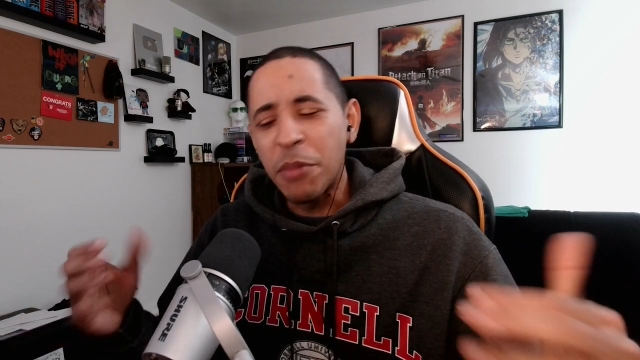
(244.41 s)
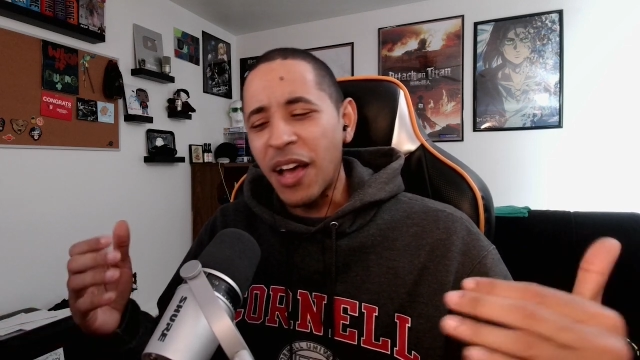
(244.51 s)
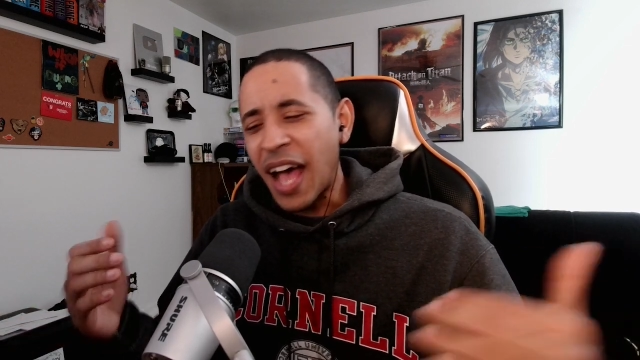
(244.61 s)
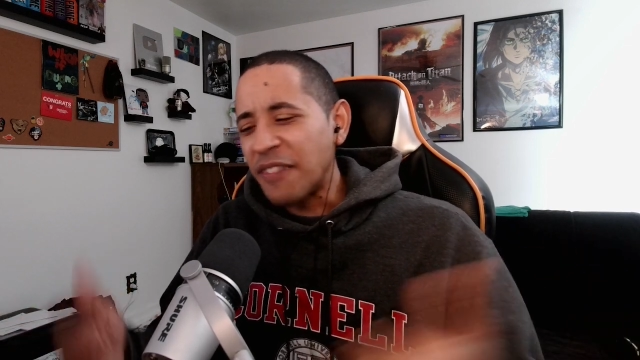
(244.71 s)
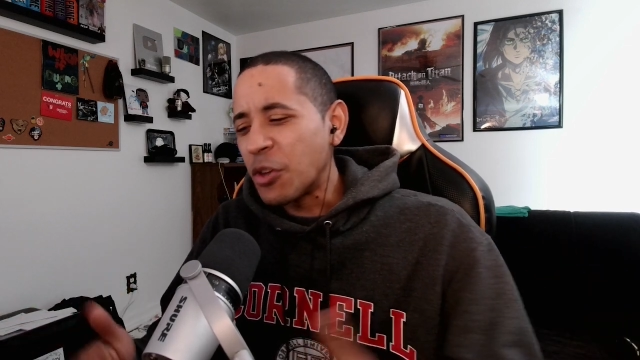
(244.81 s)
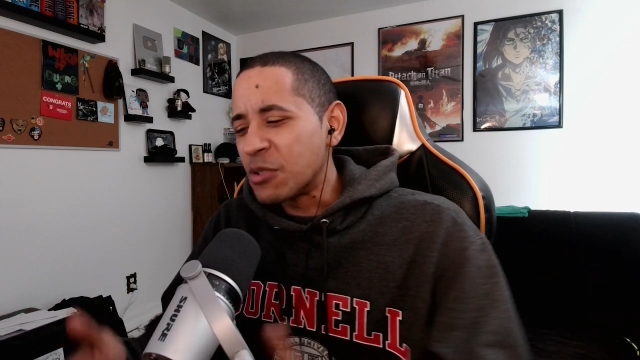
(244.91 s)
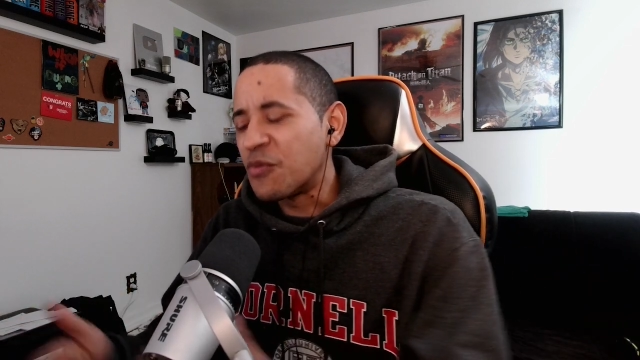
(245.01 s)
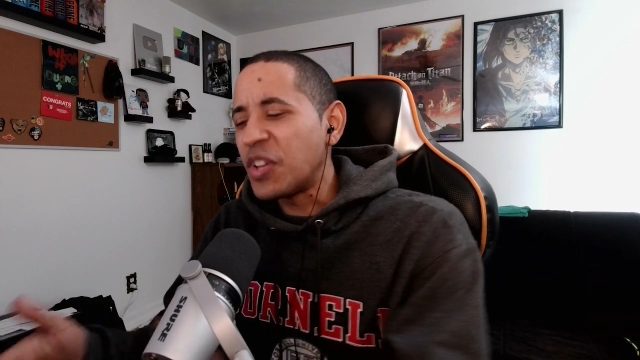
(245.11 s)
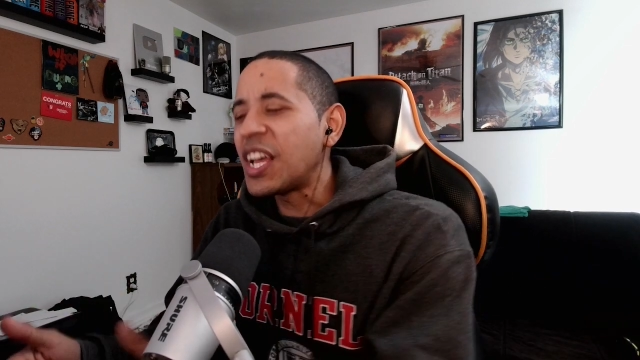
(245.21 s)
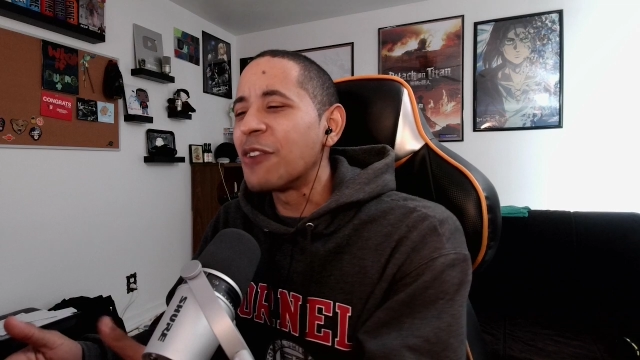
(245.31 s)
But on those
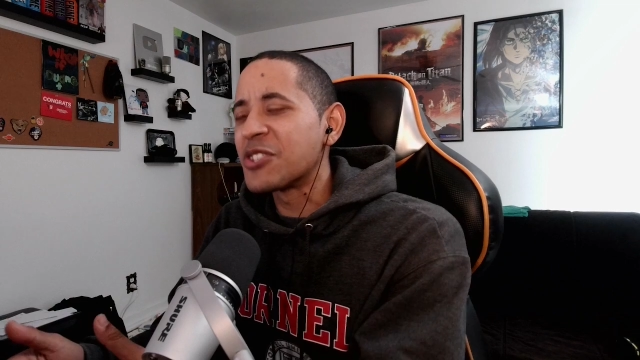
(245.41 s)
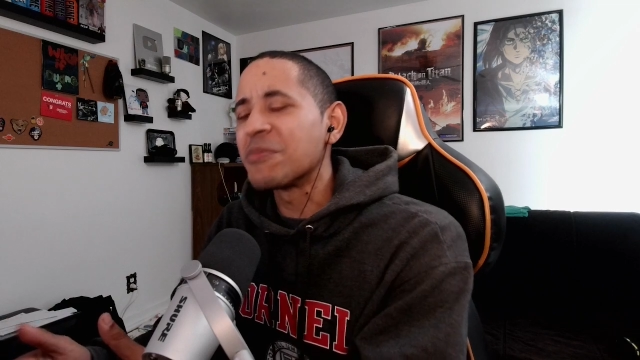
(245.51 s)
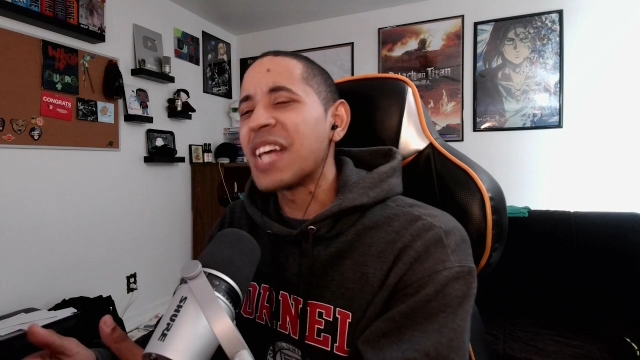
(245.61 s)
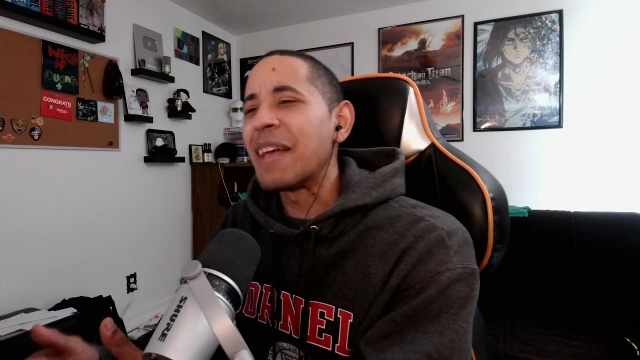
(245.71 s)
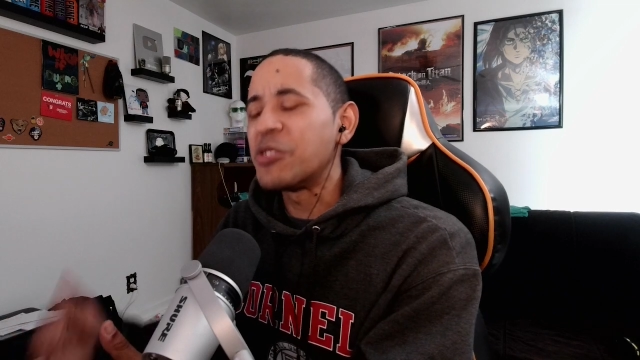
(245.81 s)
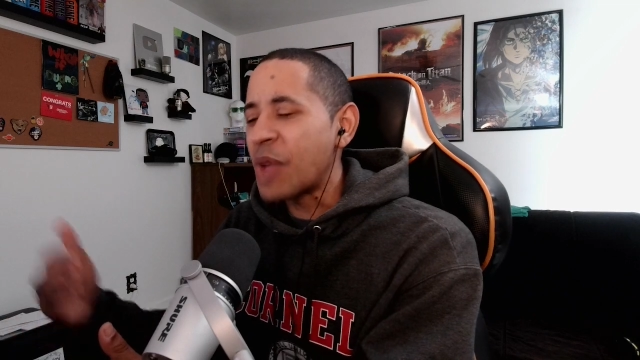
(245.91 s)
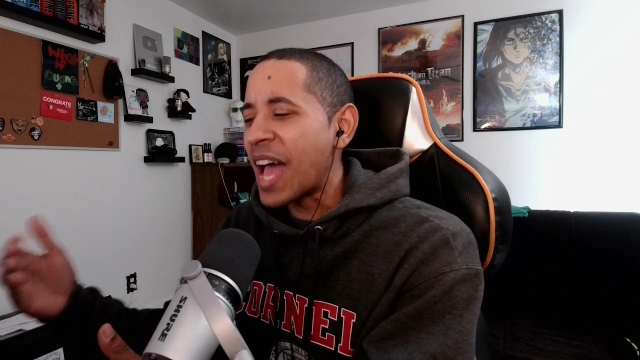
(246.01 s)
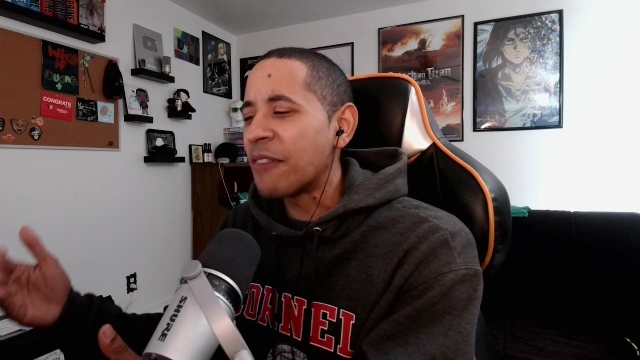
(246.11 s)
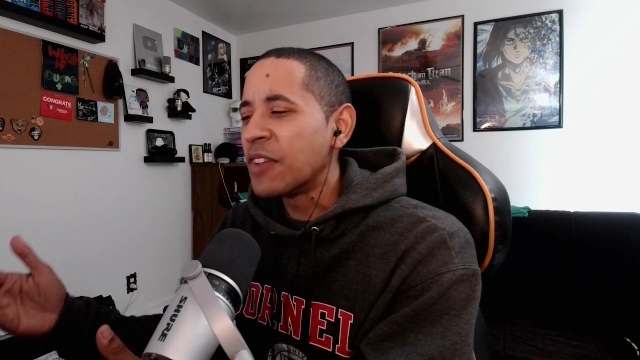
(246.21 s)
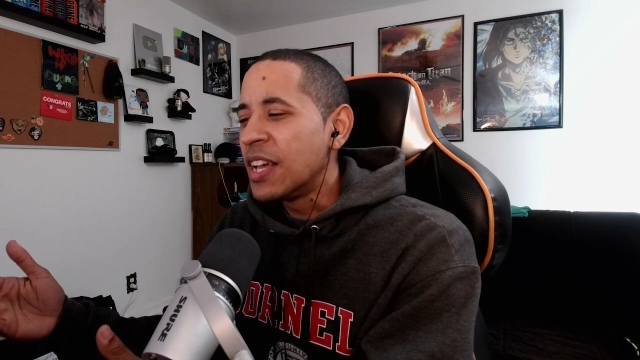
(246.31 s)
videos, sometimes you
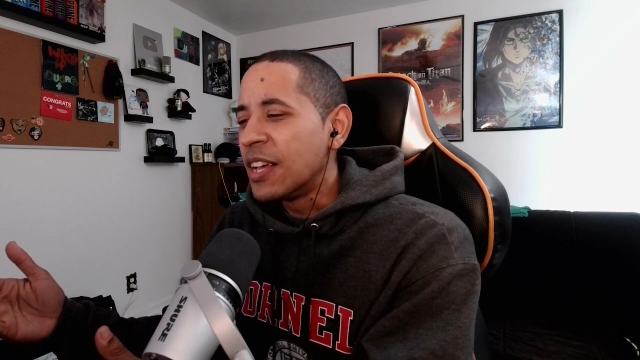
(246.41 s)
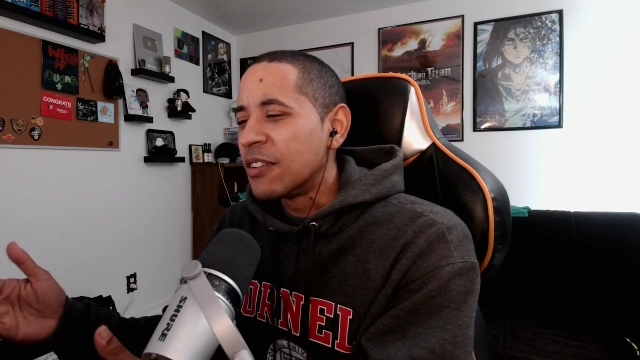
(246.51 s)
have